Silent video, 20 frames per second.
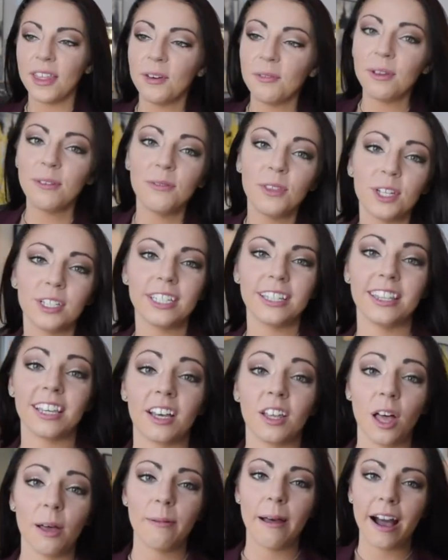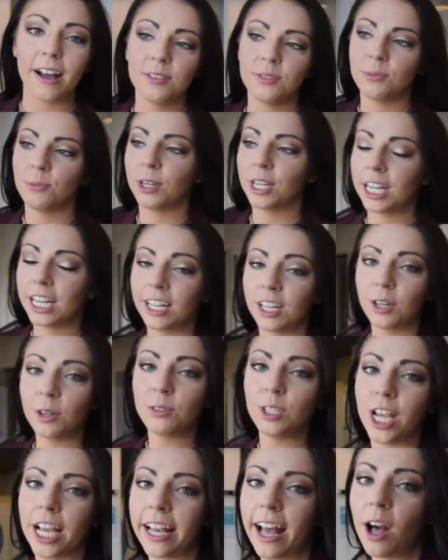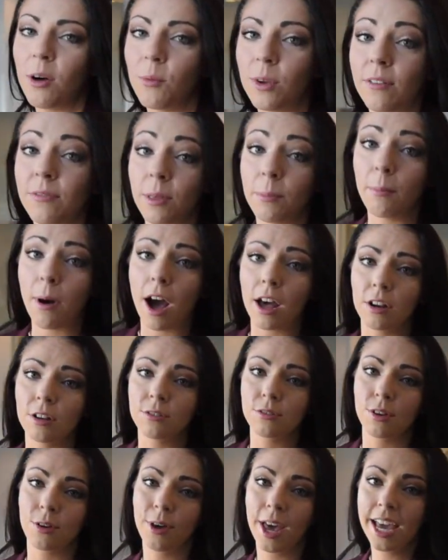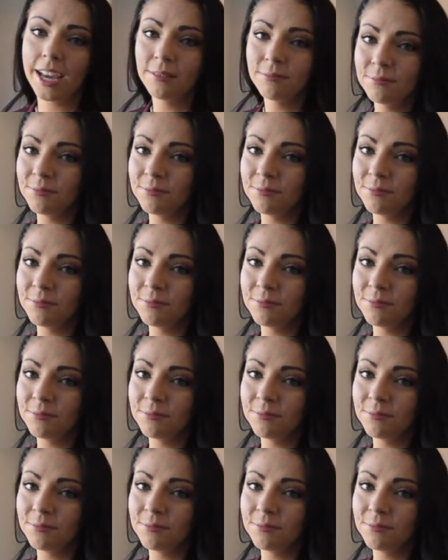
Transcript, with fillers: that we've looked at the clubhouse, we're gonna go check out one of the models, okay?